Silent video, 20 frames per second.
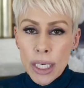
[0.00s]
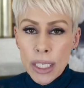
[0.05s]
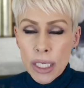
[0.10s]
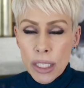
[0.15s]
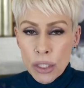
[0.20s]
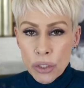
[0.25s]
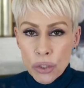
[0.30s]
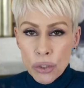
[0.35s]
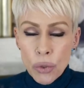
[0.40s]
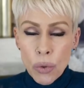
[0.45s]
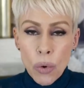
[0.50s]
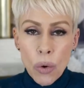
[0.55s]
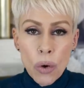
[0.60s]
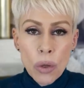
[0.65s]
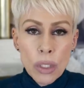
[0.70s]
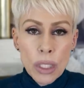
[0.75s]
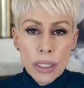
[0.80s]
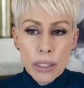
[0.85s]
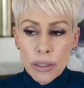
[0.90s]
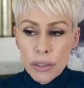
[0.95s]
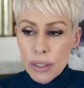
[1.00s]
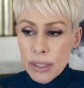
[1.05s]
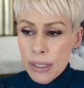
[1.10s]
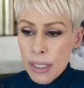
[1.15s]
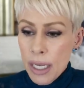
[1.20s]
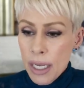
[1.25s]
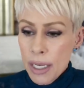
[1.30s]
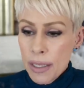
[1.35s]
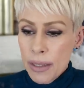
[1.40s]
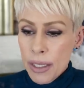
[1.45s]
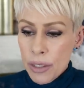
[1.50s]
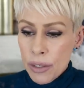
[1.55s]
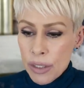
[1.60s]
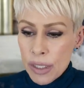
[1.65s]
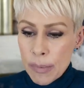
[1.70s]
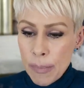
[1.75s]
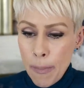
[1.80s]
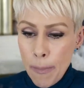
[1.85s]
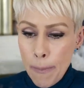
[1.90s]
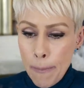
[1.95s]
and a control, and
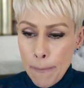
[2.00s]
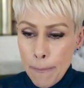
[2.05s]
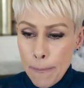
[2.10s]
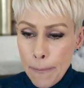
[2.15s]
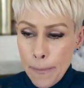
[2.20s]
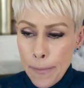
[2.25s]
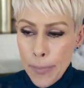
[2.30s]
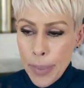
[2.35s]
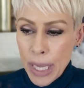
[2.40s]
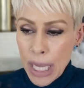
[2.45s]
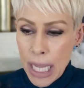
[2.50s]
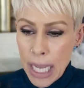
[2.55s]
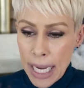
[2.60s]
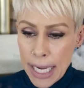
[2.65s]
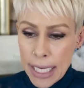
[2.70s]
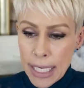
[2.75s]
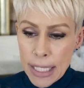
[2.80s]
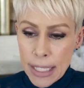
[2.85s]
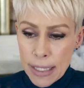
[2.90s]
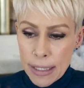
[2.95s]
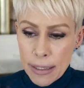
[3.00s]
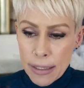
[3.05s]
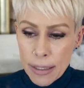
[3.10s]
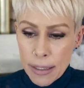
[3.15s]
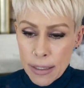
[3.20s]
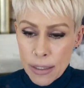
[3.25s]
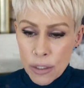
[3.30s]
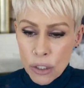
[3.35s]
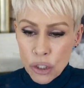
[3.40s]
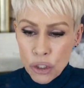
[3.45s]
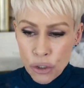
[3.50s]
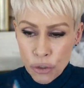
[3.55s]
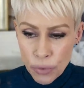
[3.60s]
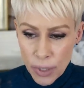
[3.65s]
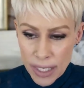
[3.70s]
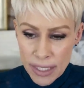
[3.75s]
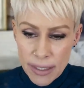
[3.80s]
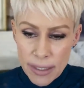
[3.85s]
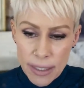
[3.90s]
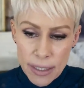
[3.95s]
there's blind
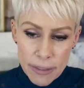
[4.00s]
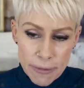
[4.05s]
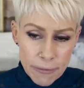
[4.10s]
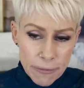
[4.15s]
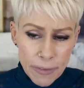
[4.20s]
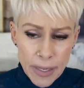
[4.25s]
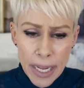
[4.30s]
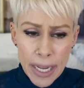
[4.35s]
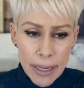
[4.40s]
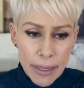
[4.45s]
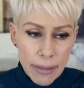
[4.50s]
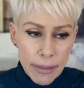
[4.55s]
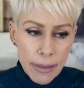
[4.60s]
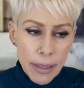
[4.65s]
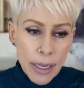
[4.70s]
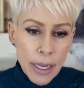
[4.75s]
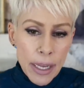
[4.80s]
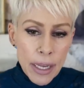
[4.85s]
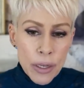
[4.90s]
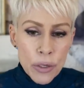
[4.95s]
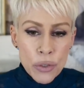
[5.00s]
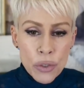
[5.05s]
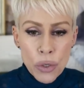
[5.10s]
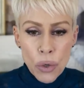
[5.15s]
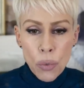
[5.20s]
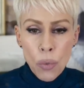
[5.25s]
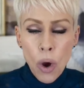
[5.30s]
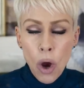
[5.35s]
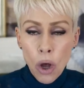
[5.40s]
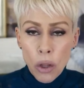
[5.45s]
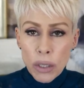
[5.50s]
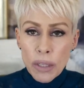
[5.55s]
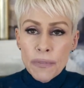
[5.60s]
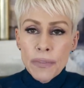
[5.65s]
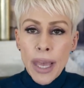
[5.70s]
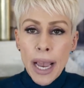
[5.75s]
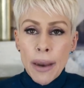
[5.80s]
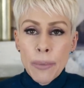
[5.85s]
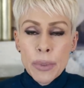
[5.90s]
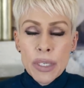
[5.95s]
trust and faith. So all
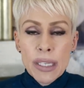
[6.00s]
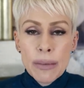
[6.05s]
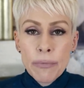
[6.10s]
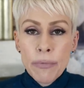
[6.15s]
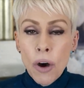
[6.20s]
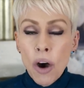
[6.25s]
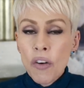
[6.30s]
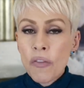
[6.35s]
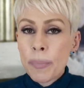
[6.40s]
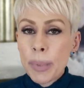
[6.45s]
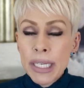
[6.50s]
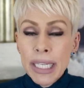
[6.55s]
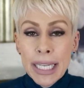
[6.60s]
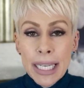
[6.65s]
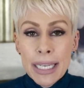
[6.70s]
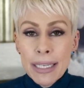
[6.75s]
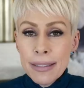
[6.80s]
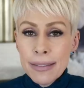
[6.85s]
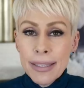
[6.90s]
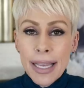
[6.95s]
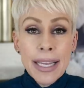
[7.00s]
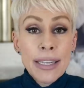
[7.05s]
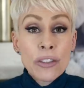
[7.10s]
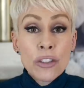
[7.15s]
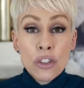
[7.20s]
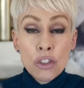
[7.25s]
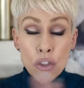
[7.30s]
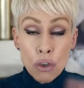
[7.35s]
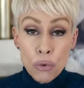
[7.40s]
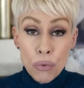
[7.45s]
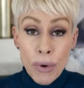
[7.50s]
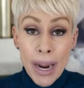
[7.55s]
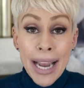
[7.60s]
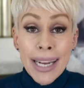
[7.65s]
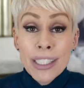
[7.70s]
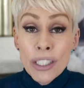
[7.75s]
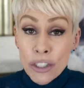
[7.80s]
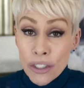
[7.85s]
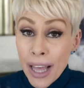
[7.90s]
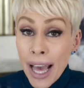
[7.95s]
of that was involved, but he's saying
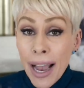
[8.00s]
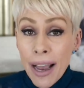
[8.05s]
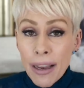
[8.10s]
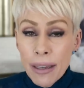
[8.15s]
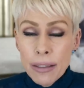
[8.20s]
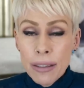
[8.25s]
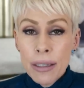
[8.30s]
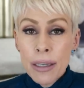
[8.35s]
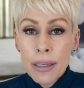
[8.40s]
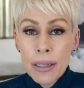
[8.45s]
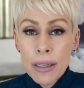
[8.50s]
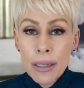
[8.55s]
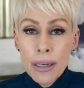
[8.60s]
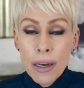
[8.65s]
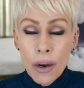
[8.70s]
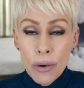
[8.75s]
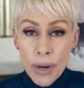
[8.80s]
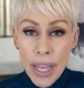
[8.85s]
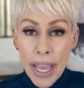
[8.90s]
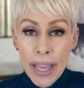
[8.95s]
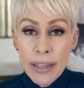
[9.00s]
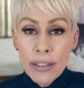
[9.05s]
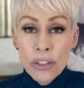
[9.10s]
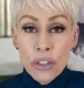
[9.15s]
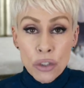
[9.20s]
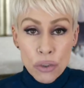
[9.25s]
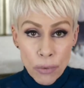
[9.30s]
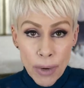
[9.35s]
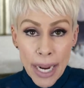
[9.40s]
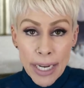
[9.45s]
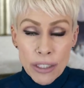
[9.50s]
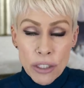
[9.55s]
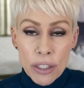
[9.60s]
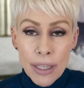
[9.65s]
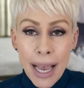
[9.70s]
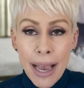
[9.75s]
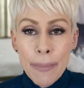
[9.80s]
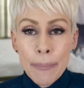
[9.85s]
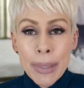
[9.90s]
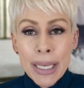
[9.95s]
scratch that, okay? Scratch
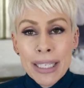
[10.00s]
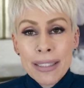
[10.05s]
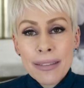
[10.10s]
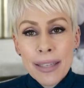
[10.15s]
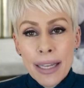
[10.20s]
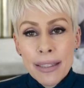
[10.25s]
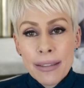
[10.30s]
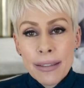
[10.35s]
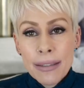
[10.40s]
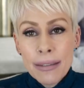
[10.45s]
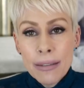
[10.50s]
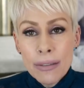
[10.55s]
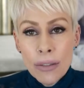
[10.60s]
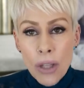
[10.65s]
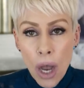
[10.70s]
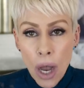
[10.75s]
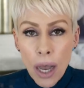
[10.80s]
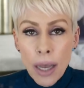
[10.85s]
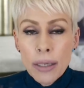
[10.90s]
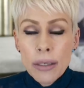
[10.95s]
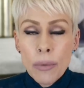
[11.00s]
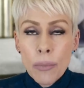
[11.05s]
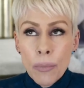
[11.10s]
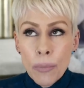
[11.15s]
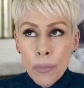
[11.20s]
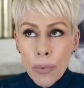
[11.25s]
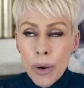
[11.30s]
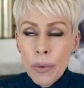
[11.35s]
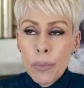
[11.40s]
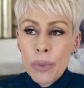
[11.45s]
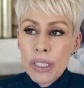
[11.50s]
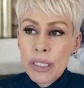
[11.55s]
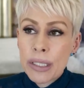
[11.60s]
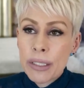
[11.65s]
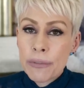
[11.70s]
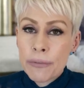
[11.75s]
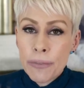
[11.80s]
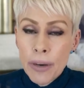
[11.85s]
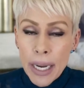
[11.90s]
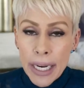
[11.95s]
that, because that's not what was
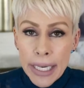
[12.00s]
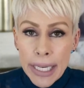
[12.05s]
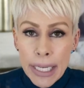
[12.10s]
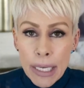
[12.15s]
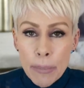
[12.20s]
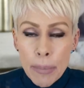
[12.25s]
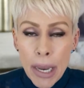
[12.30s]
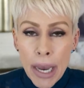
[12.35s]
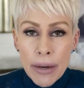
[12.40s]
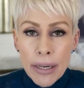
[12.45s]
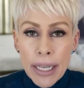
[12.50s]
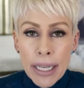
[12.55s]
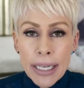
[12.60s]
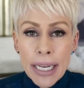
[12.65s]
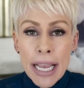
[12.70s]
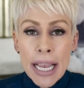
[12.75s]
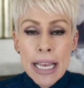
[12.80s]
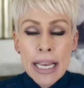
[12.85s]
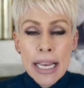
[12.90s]
defining about it.